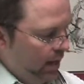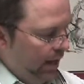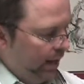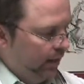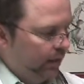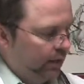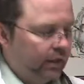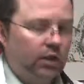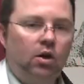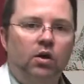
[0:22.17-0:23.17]
and it
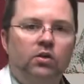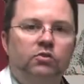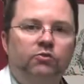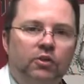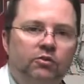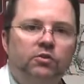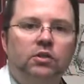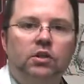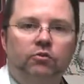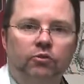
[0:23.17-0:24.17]
can cause
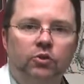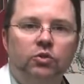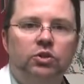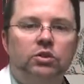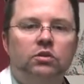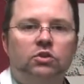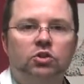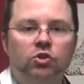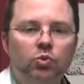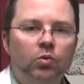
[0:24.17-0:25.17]
fever, confusion,
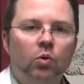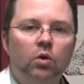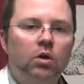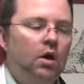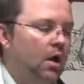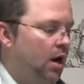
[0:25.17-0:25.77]
stupor,